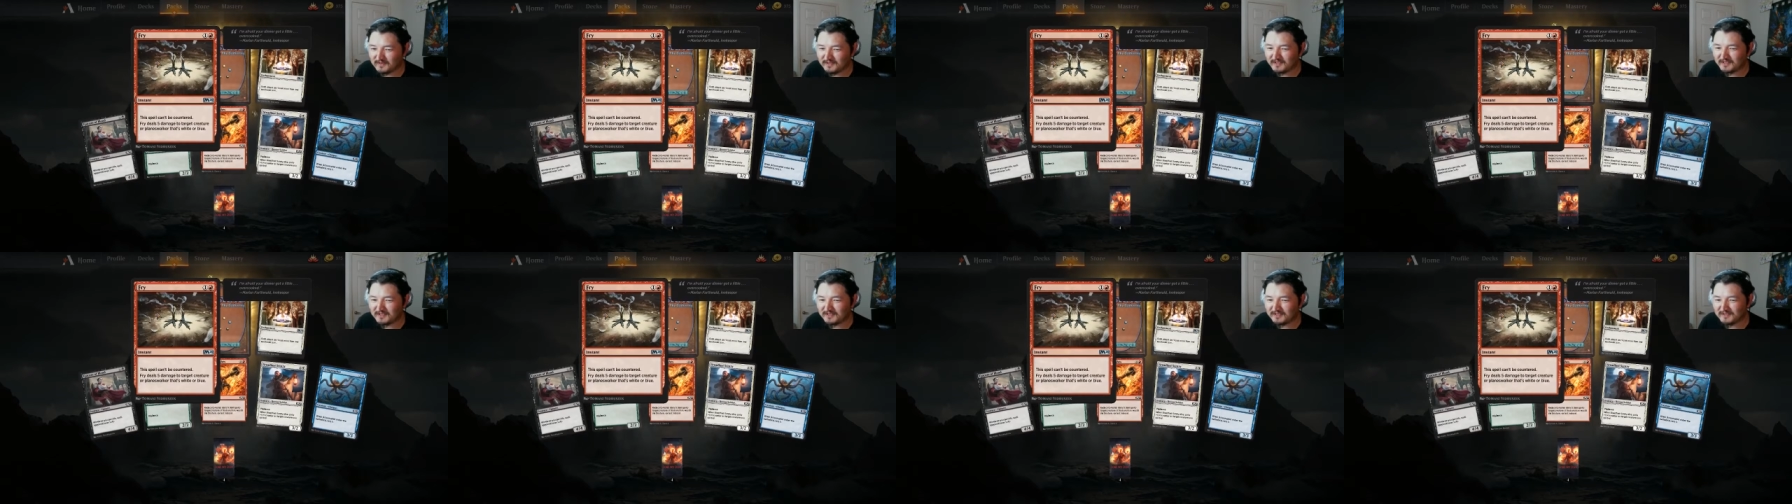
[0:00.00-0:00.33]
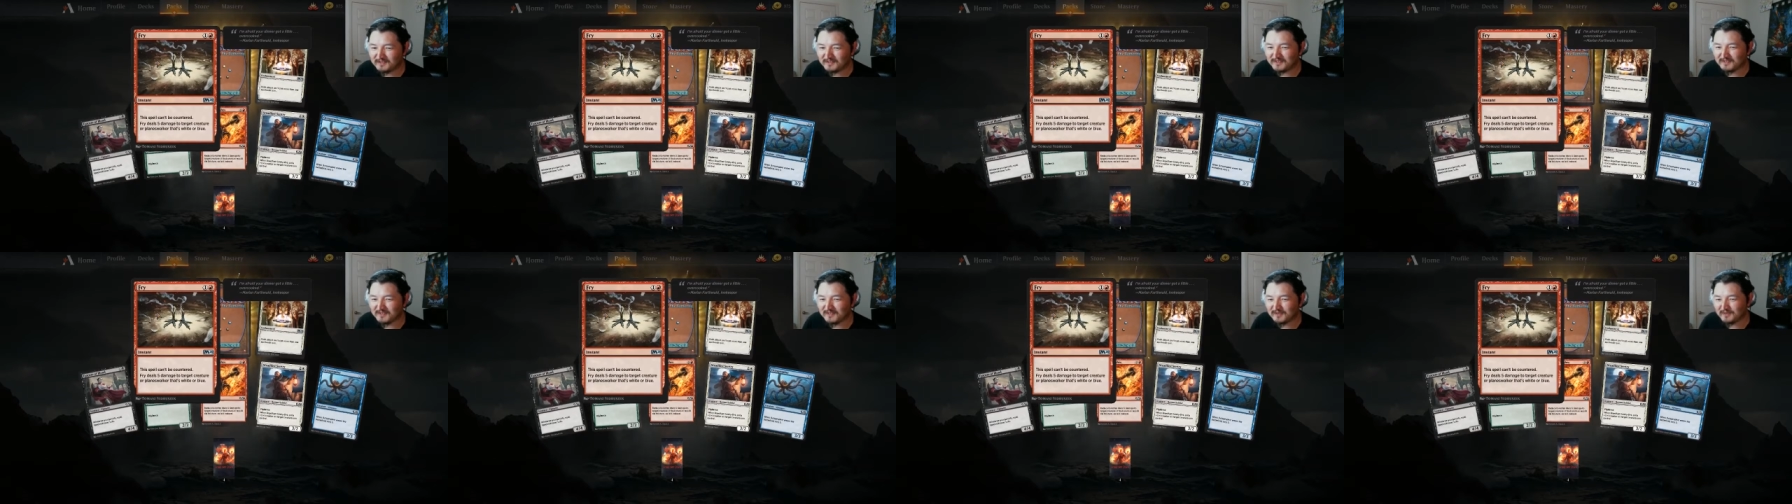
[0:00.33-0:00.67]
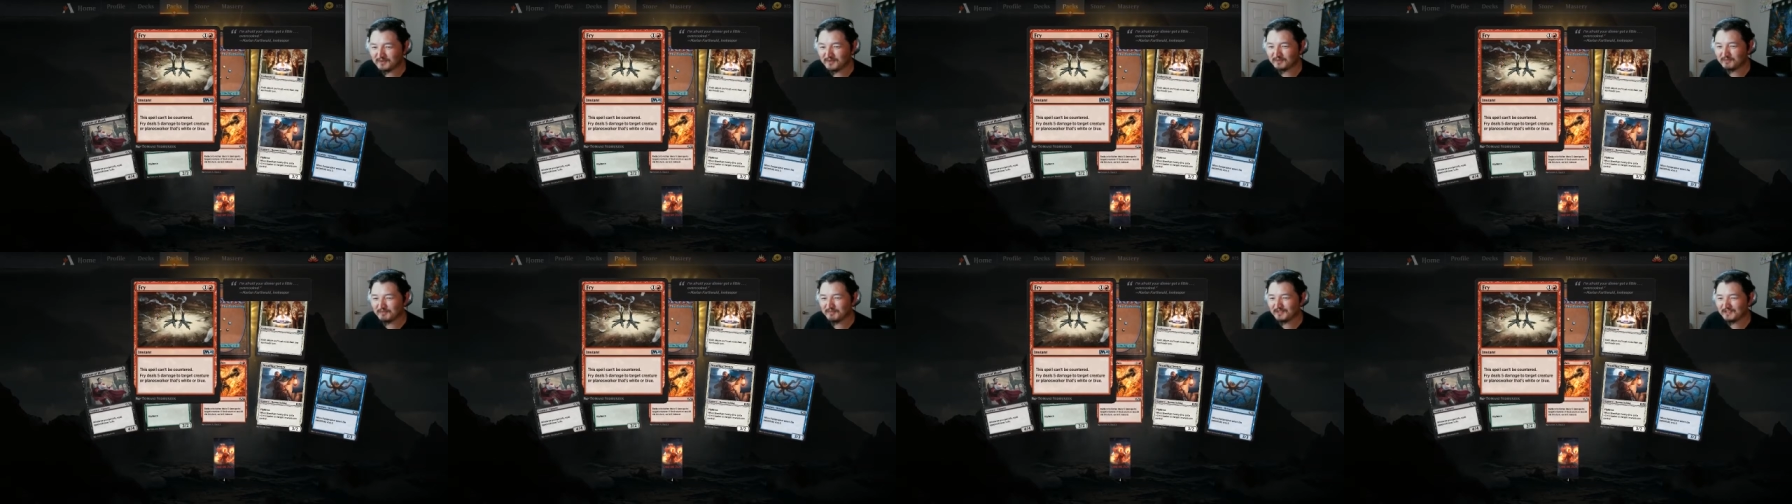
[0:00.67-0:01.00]
creature
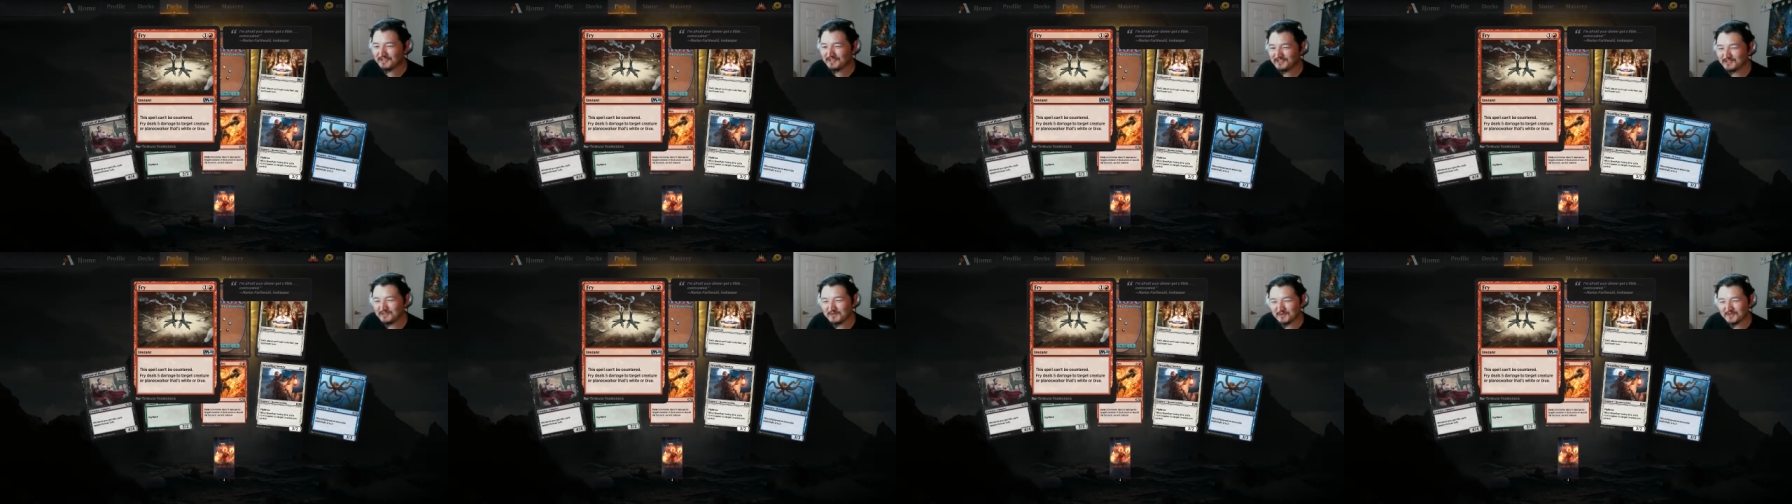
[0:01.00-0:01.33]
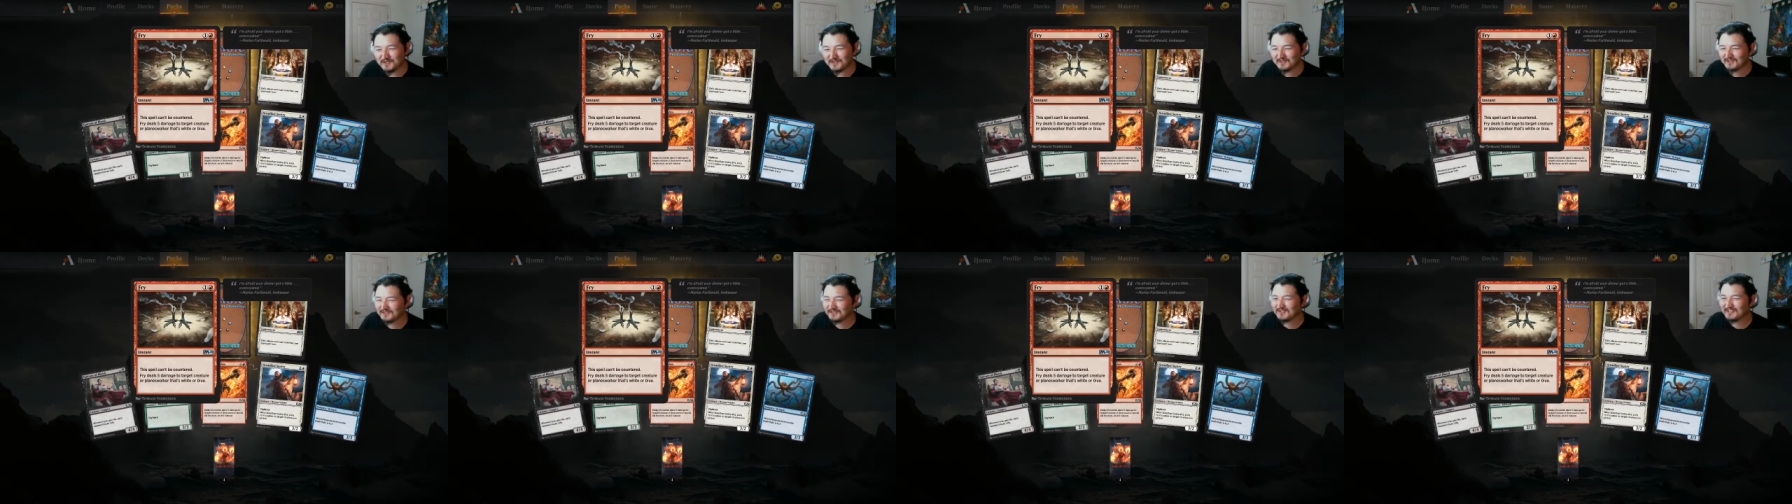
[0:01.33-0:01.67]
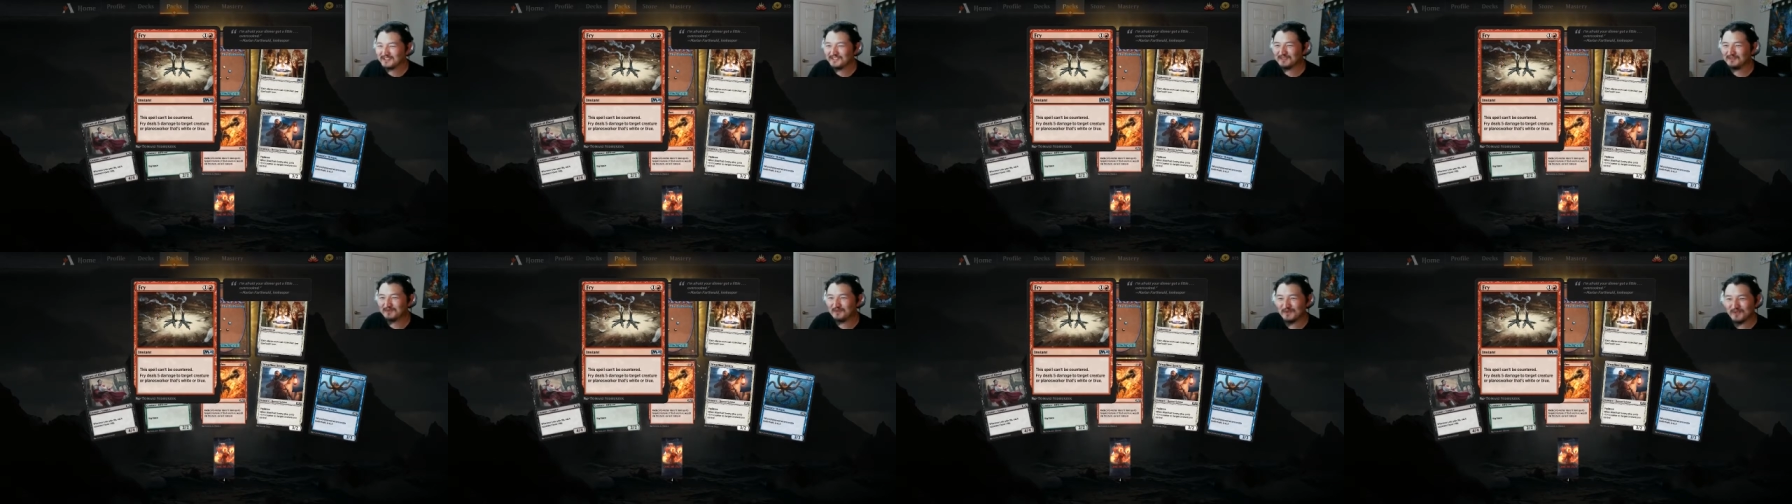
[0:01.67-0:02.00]
or planeswalker
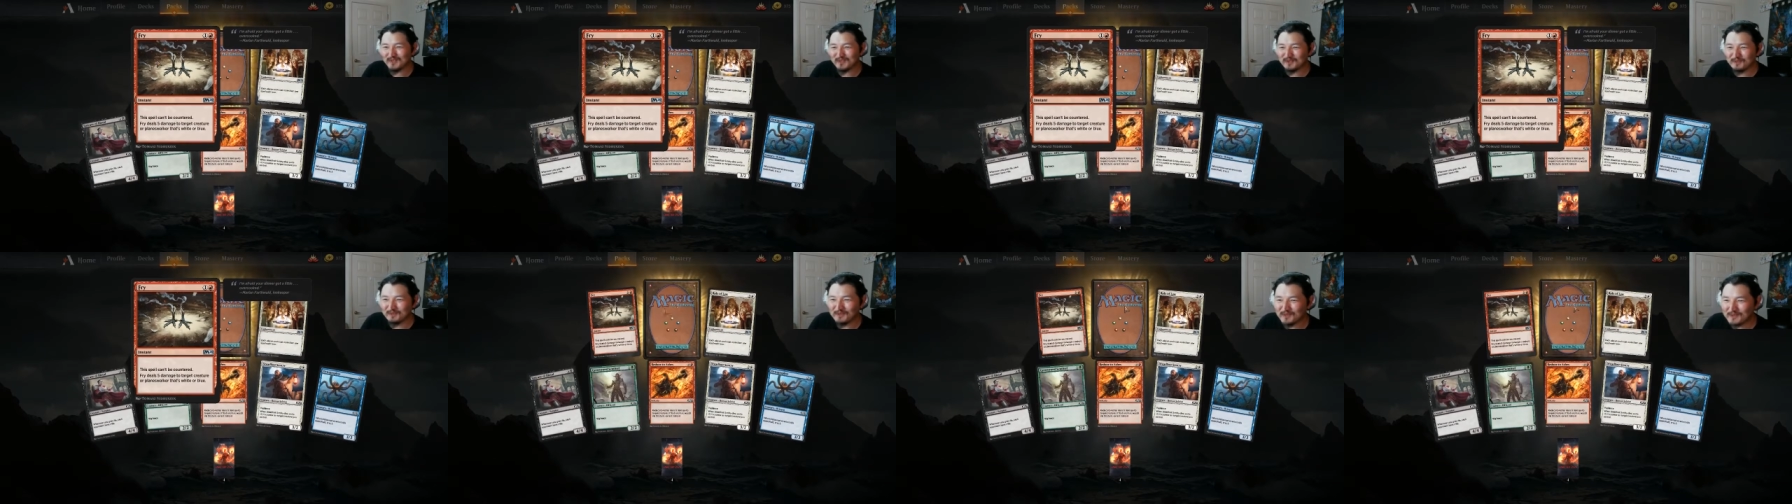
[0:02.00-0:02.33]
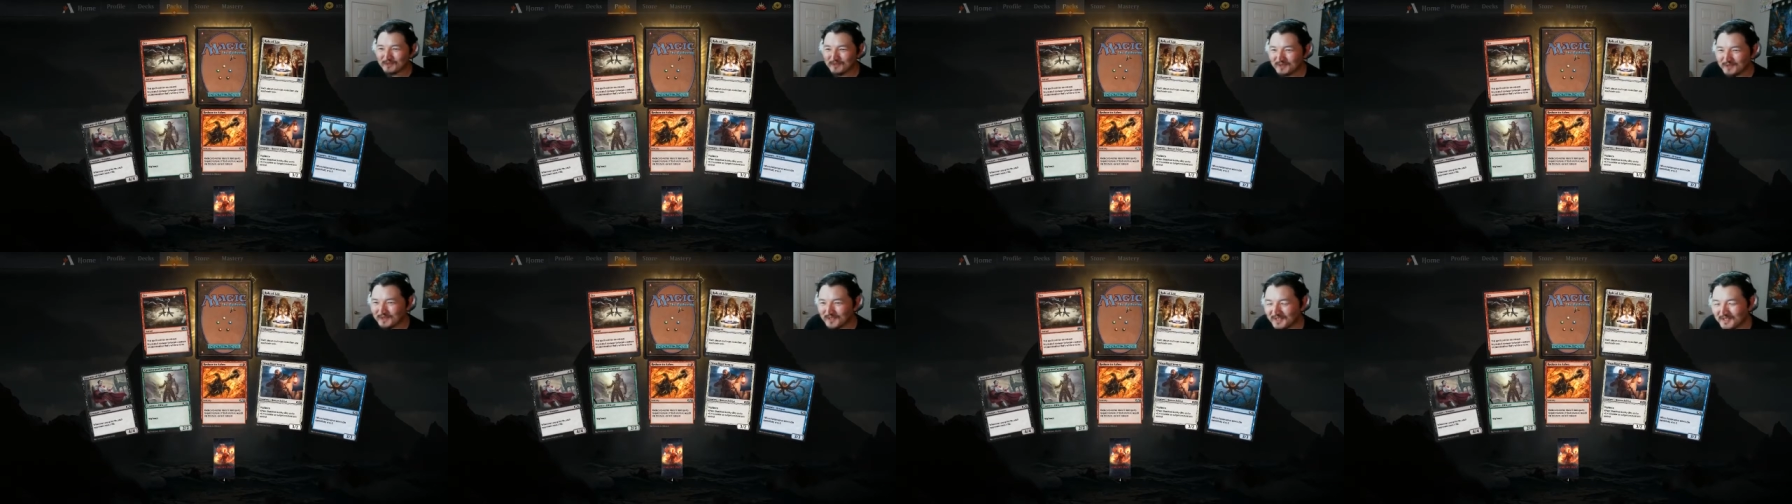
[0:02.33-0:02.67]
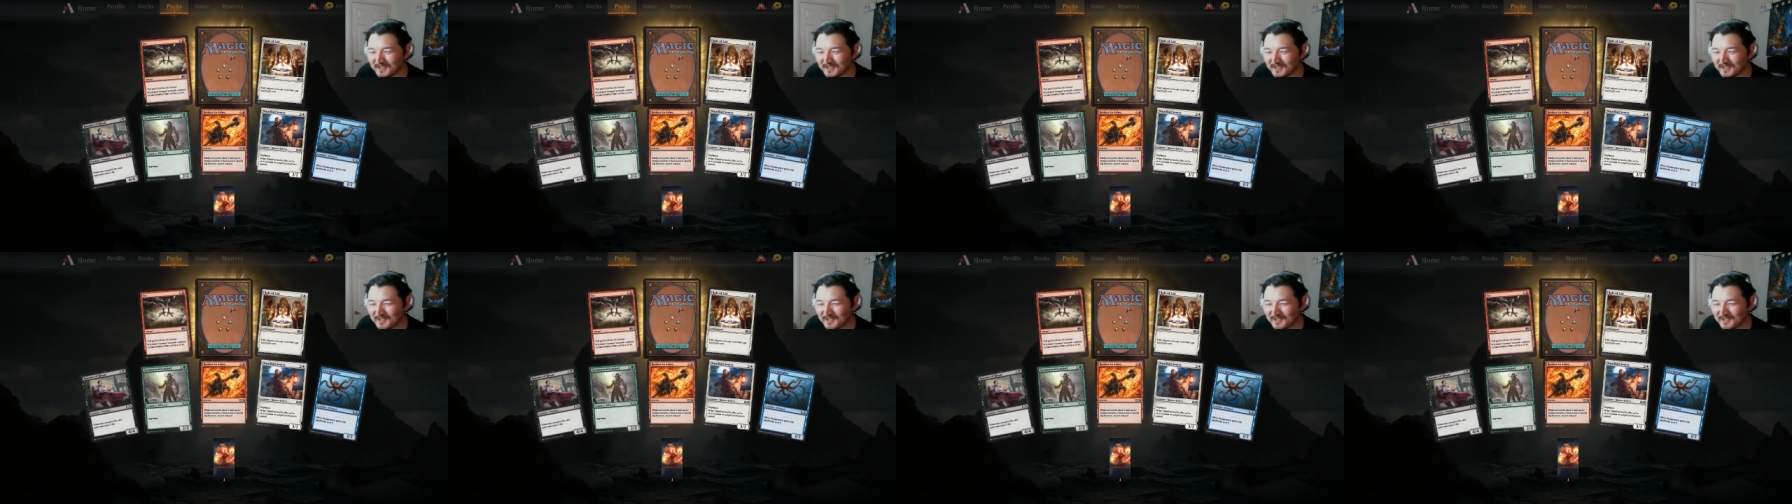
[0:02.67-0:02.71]
that's white or blue.